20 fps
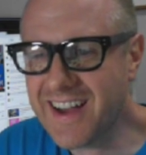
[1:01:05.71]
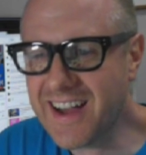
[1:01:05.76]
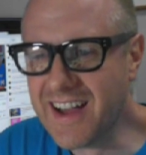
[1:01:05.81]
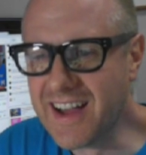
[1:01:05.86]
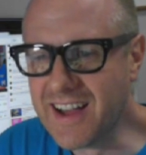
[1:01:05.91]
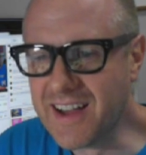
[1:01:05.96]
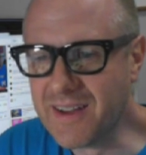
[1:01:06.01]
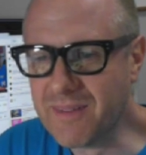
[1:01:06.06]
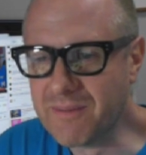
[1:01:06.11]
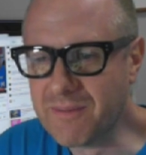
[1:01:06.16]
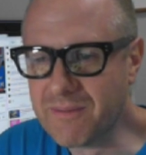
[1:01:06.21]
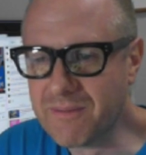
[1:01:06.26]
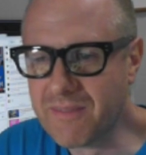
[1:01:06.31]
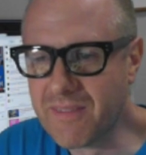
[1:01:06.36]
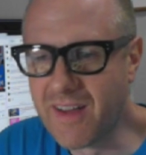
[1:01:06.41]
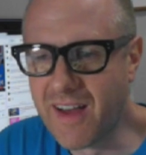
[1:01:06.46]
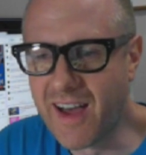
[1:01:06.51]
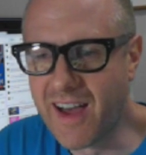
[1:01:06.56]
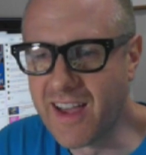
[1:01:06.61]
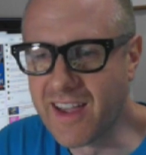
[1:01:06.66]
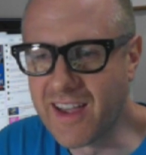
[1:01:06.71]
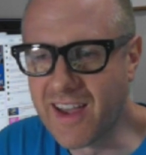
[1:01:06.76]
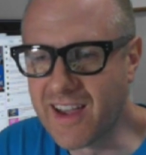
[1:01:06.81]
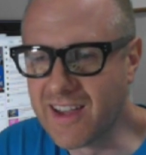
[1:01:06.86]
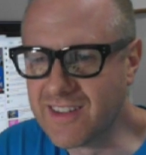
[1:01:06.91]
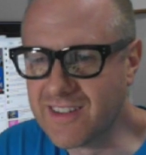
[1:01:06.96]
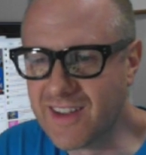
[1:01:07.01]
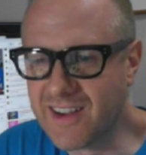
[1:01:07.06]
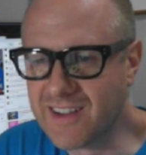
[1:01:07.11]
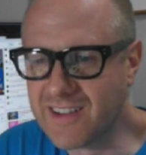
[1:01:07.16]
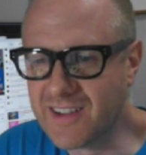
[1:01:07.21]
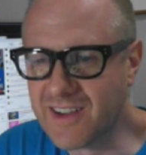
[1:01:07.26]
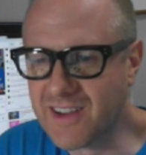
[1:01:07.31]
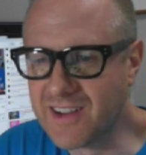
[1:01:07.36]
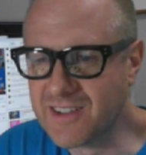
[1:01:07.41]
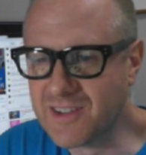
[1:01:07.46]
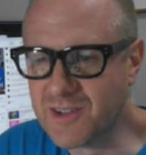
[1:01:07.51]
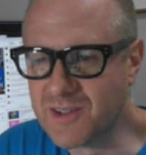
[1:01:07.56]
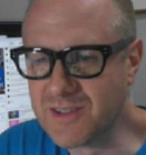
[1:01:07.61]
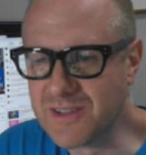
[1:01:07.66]
I
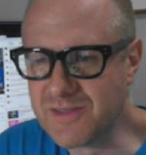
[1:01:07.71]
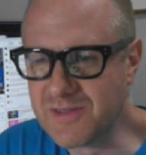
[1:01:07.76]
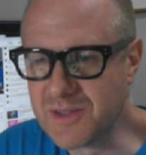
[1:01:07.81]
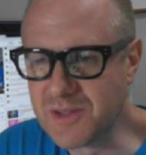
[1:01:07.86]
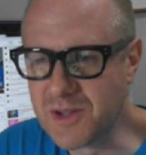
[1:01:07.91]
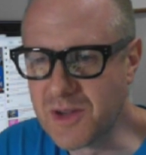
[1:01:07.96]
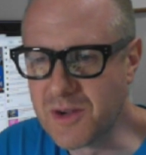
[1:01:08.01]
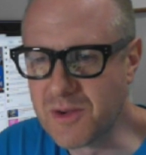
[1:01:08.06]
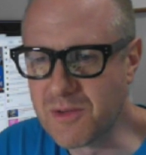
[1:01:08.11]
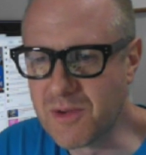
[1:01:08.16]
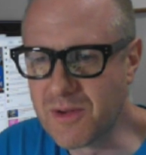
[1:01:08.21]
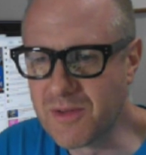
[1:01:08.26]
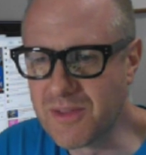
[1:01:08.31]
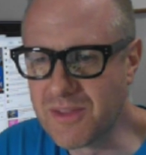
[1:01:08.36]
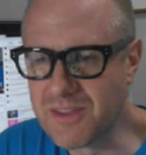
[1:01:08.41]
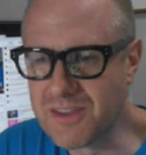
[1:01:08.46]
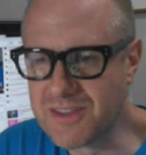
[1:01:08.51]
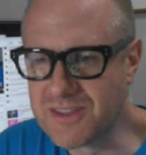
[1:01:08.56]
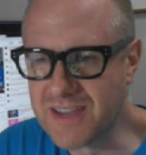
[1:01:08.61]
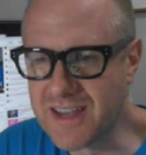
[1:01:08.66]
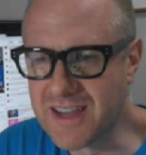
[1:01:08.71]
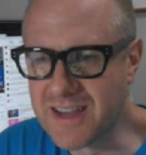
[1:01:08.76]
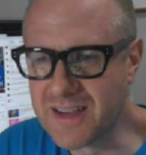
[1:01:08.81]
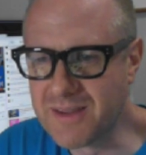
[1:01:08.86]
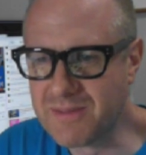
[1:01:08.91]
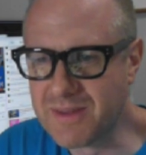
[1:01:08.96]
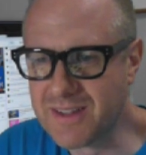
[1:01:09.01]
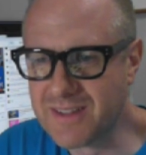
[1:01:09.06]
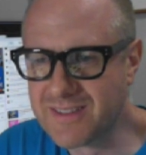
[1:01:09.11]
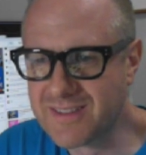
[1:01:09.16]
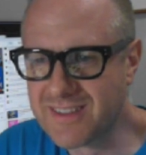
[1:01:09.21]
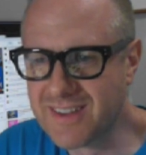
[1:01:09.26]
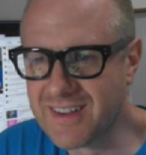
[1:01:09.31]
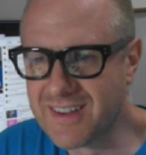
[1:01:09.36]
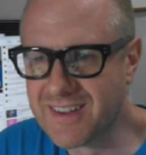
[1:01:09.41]
don't even know what these are, but